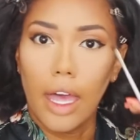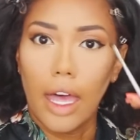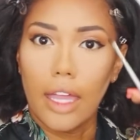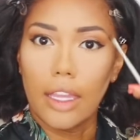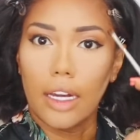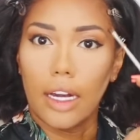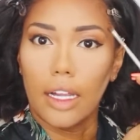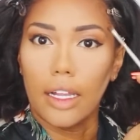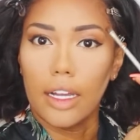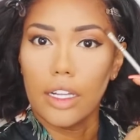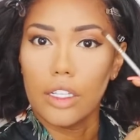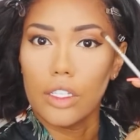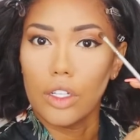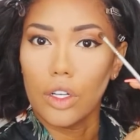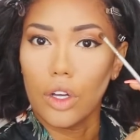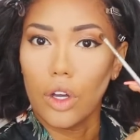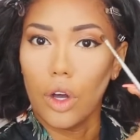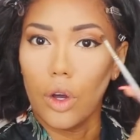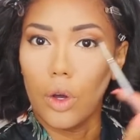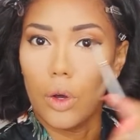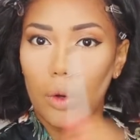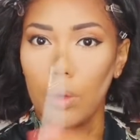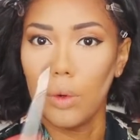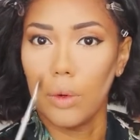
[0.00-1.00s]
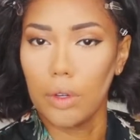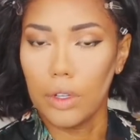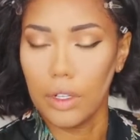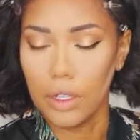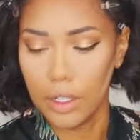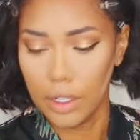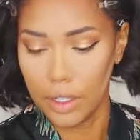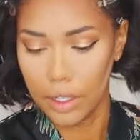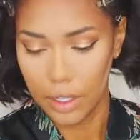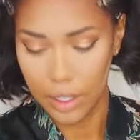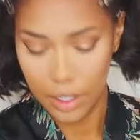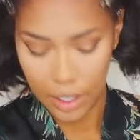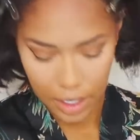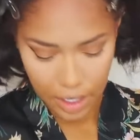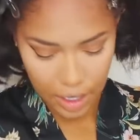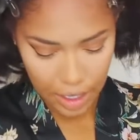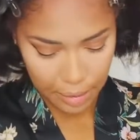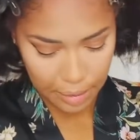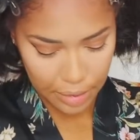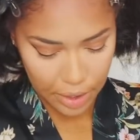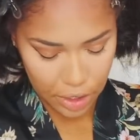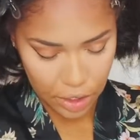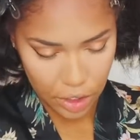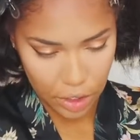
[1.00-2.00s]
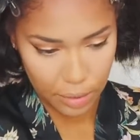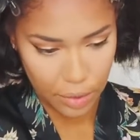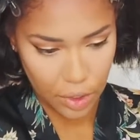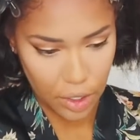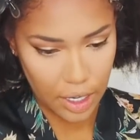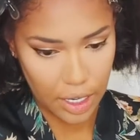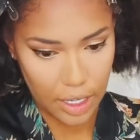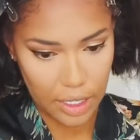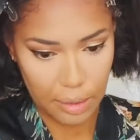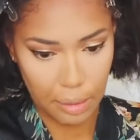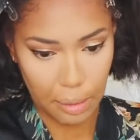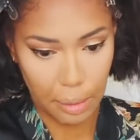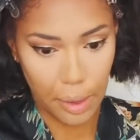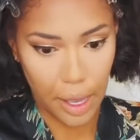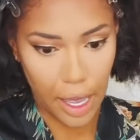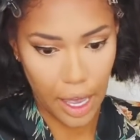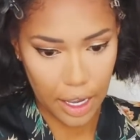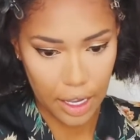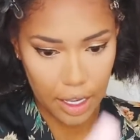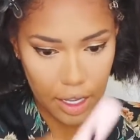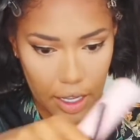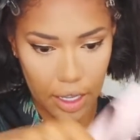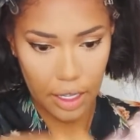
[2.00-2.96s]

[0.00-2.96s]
Then I like to go, let me zoom you guys back